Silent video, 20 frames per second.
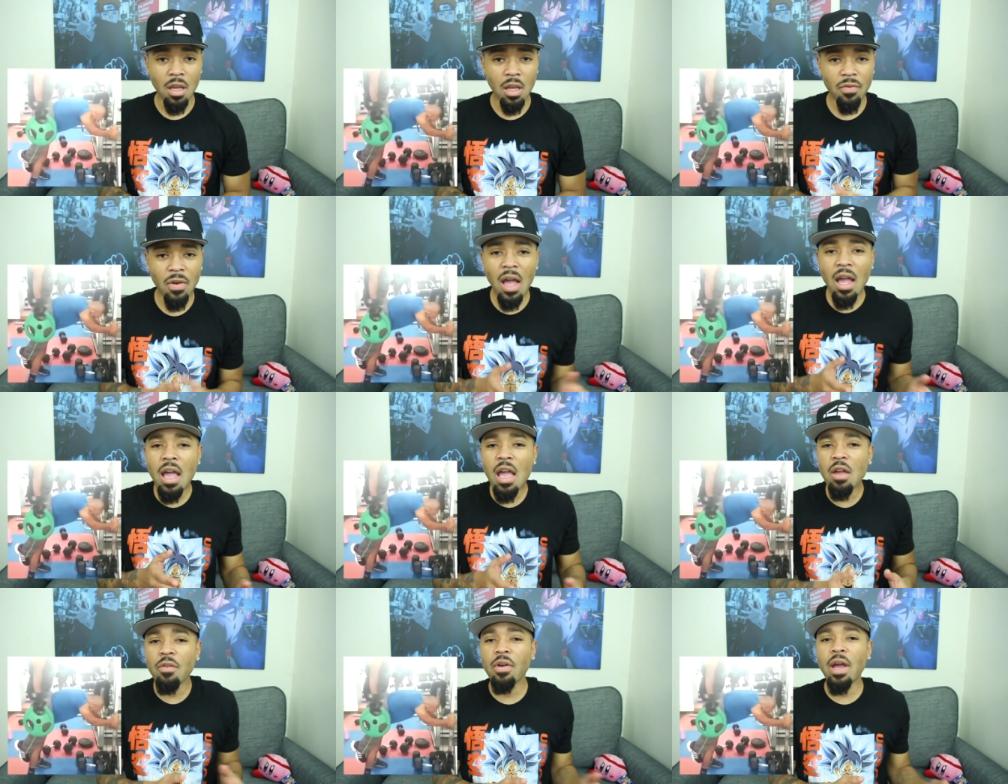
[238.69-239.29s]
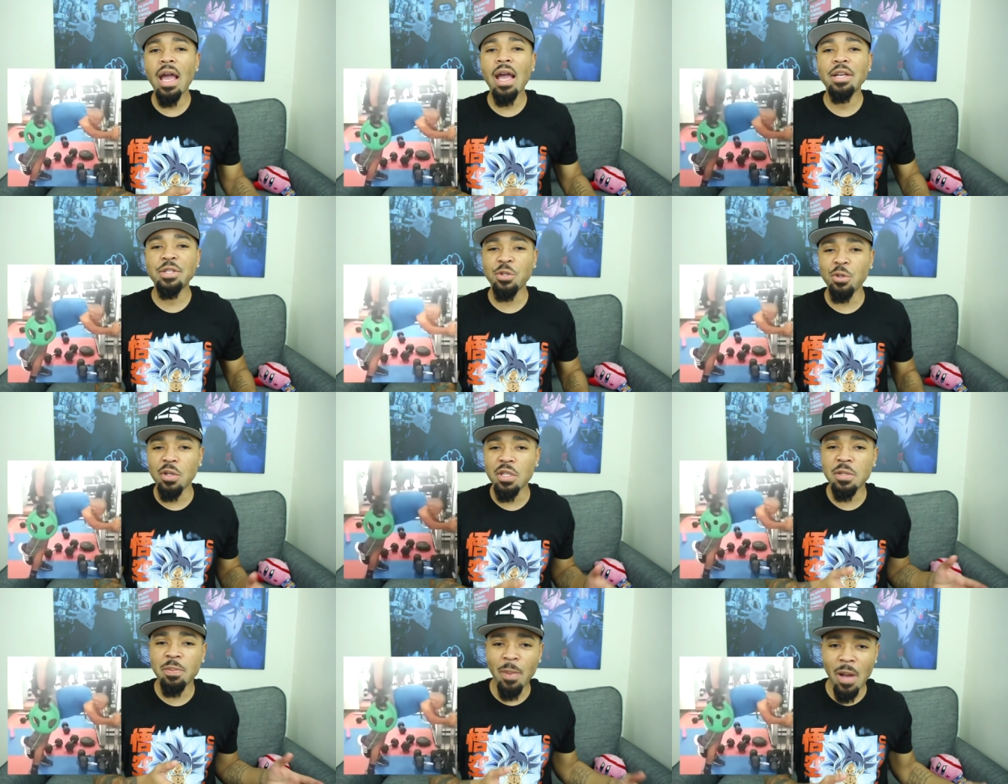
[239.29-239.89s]
If I ever ask
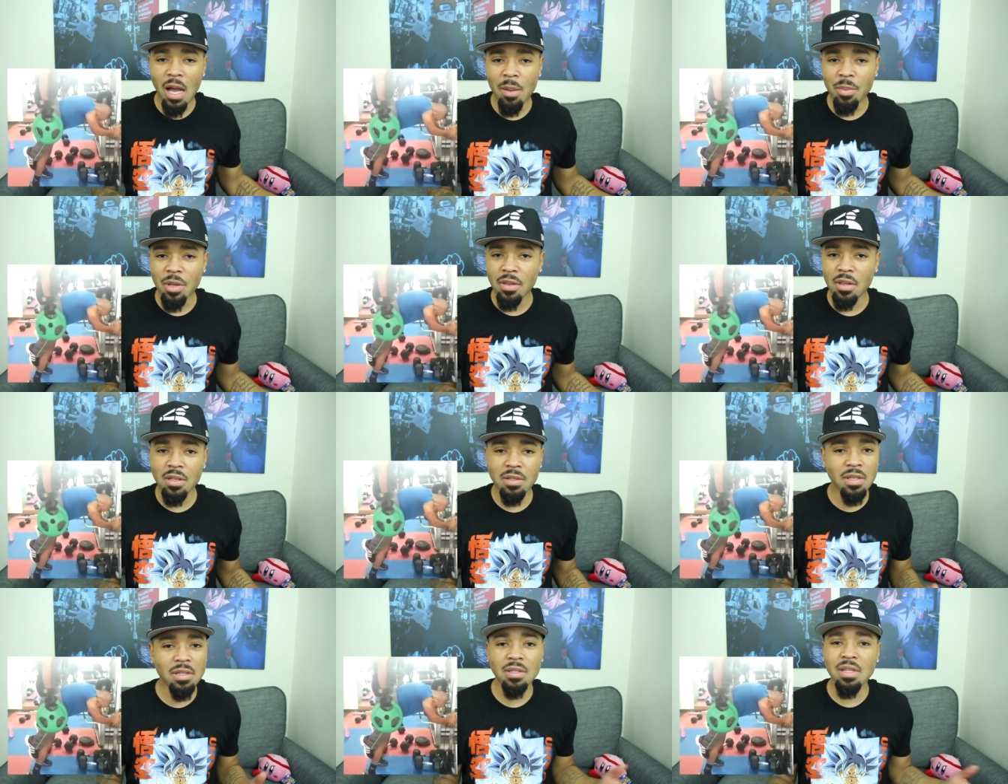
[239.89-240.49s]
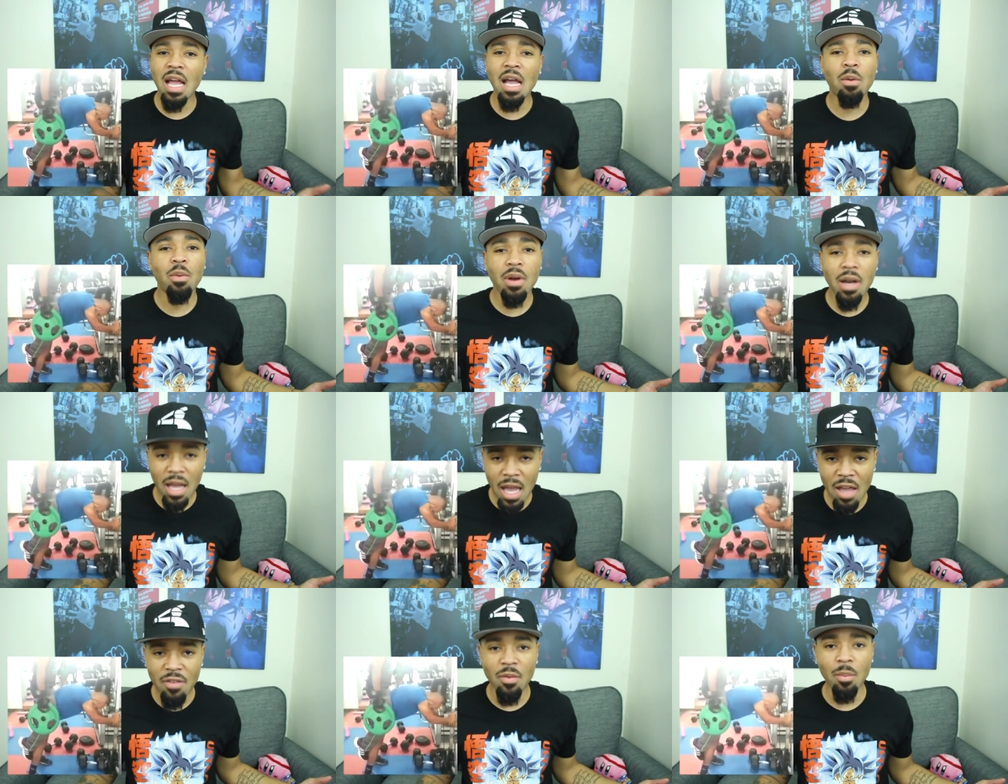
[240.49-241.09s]
you to spot me, this is not what
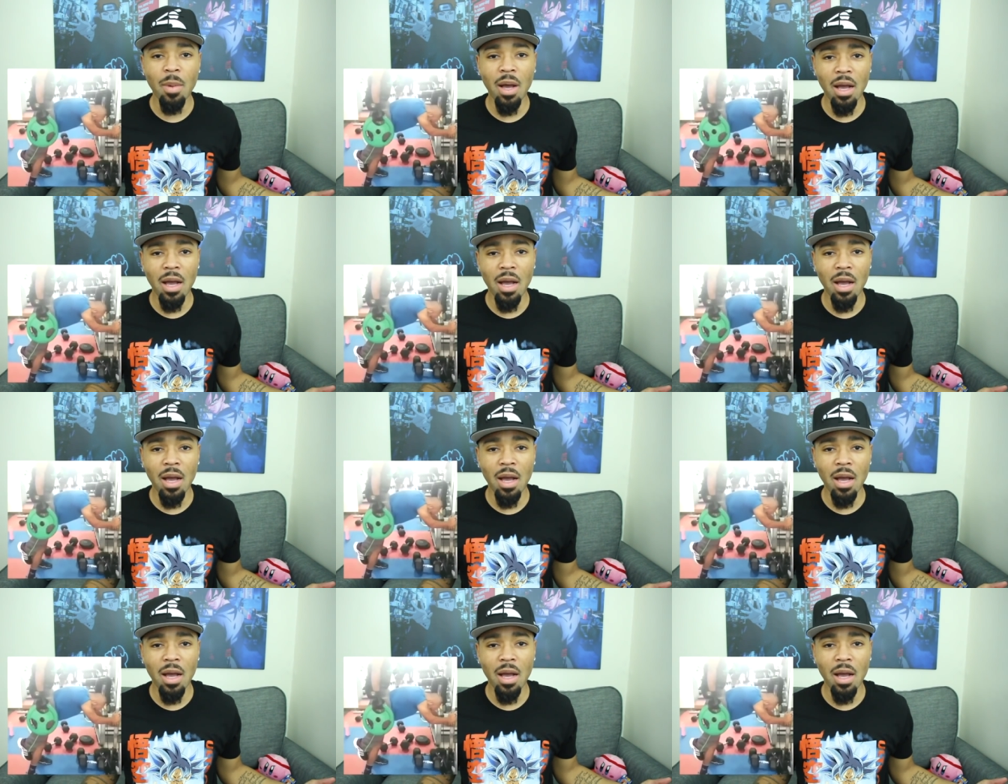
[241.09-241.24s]
I have in